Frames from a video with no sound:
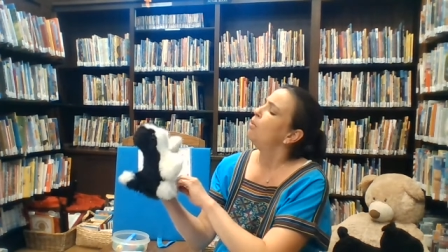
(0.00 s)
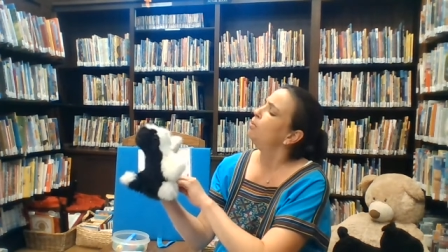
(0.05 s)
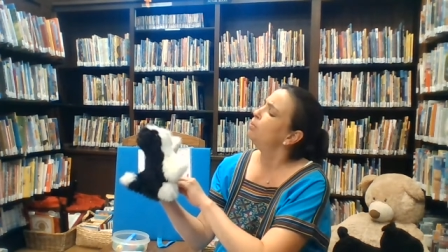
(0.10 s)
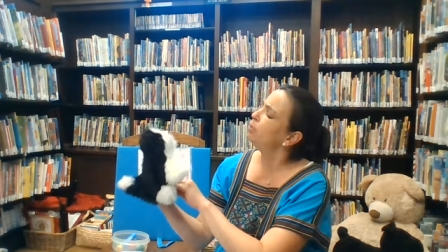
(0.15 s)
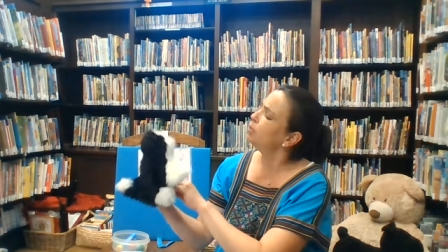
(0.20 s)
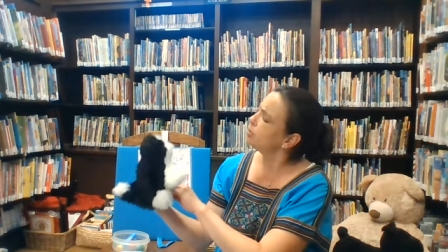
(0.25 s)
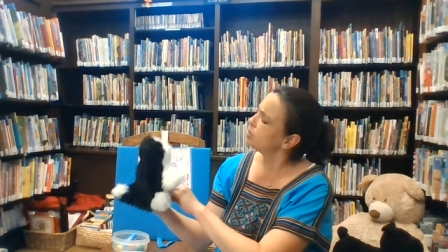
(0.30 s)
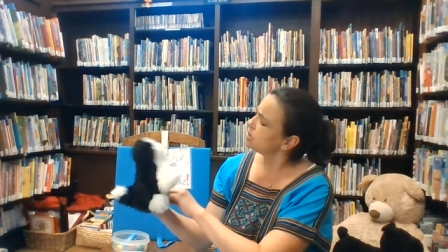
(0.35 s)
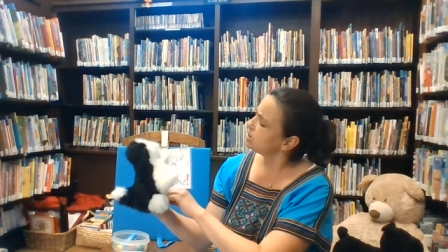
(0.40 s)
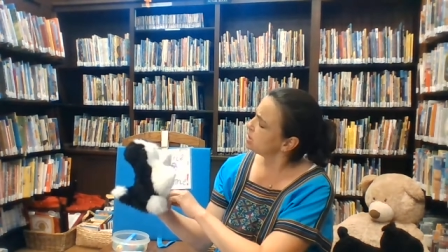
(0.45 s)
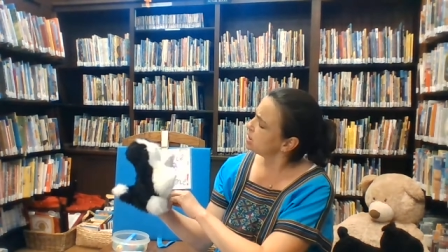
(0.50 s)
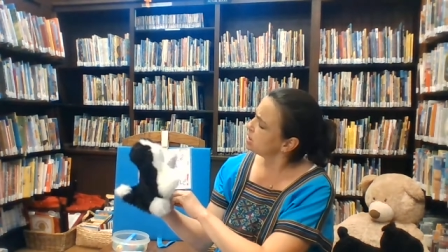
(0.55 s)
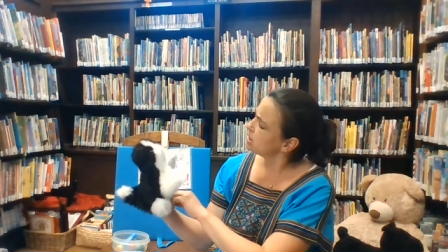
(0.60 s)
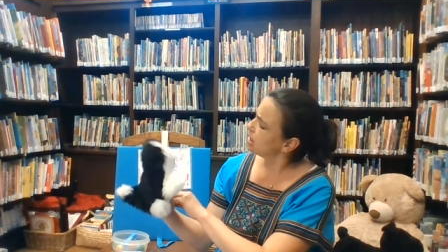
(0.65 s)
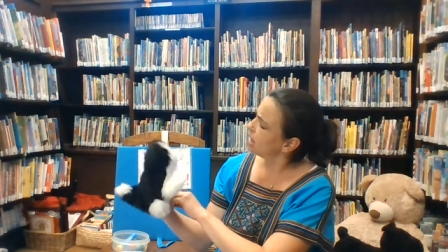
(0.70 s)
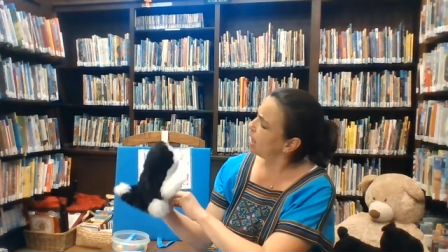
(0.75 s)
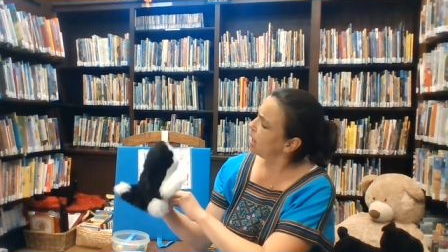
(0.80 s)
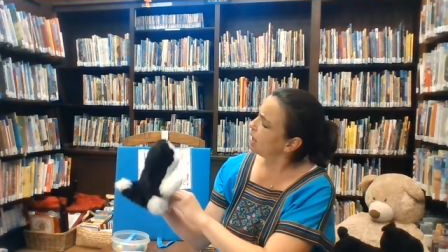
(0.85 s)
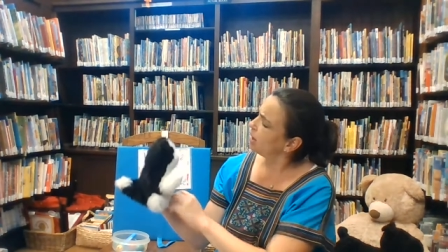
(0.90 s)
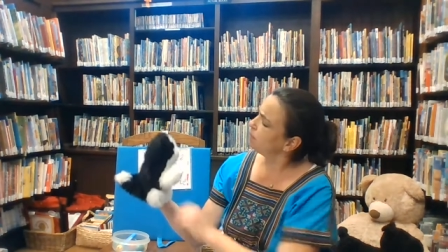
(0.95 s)
Pussy
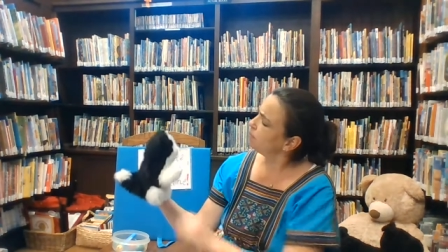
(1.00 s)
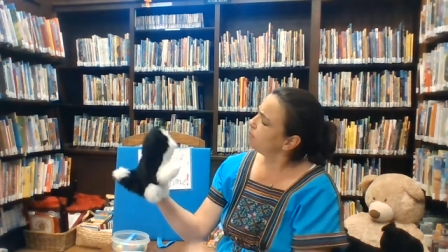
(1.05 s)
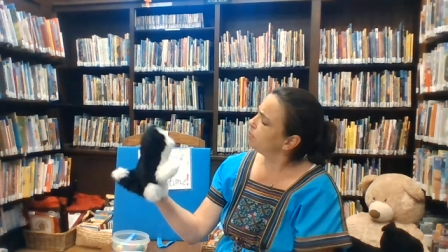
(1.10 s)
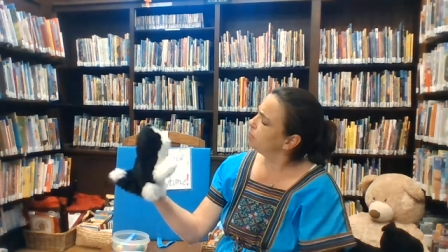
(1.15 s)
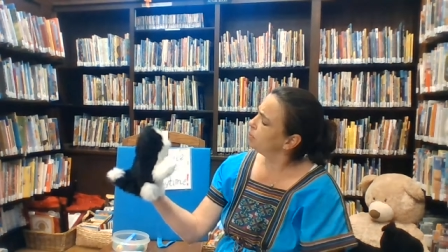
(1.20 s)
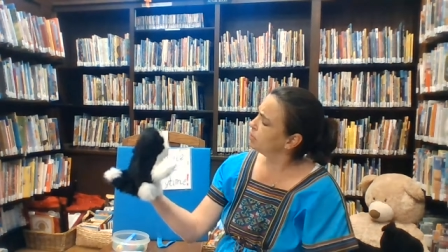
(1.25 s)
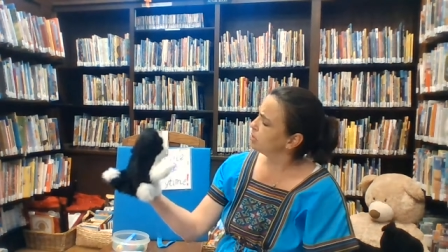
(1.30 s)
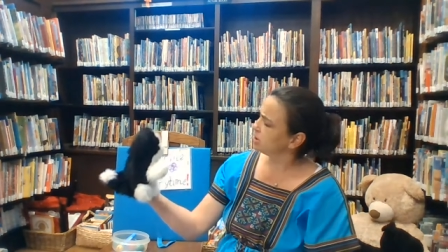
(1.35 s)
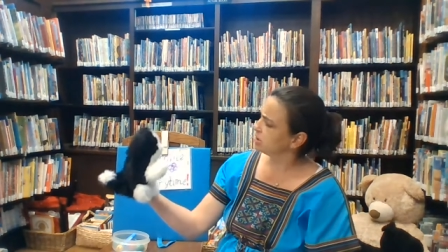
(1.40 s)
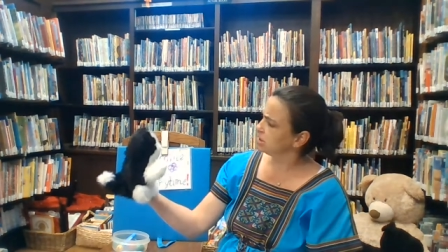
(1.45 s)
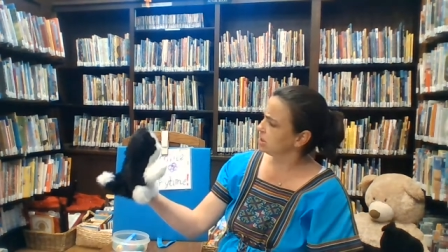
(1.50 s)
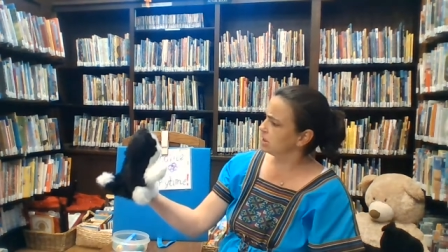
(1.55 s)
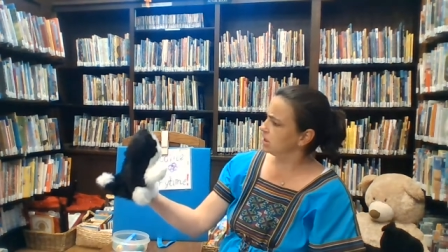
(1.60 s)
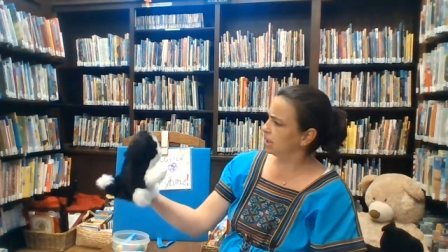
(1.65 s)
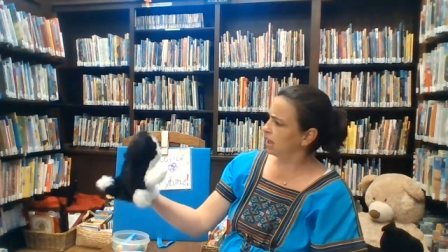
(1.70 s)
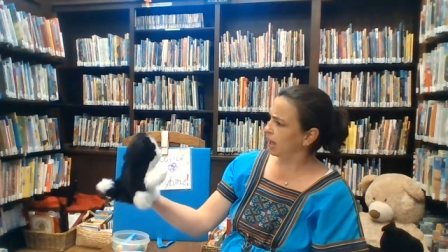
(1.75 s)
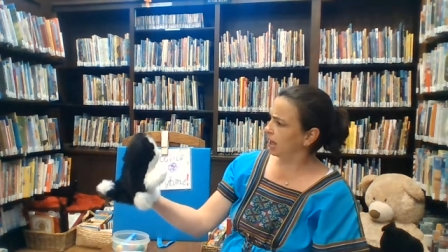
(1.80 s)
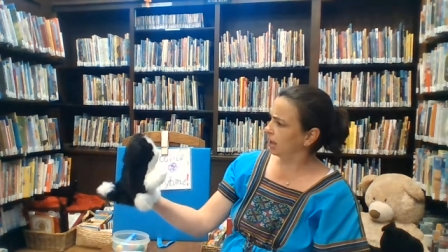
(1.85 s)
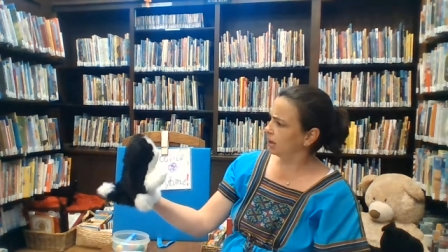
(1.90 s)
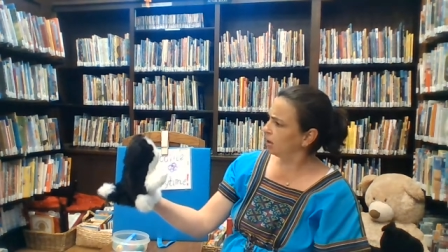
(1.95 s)
cat, pussy
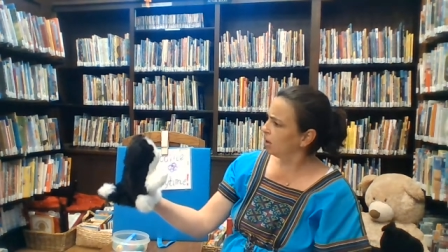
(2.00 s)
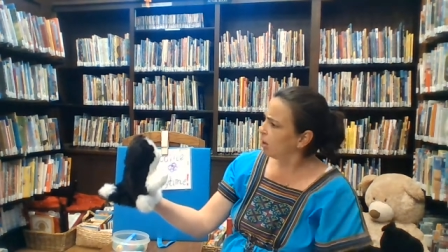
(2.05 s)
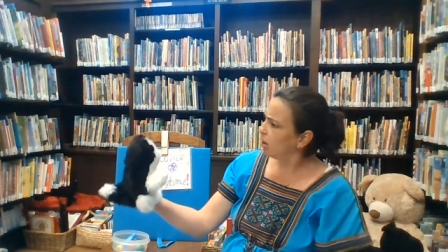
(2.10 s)
cat,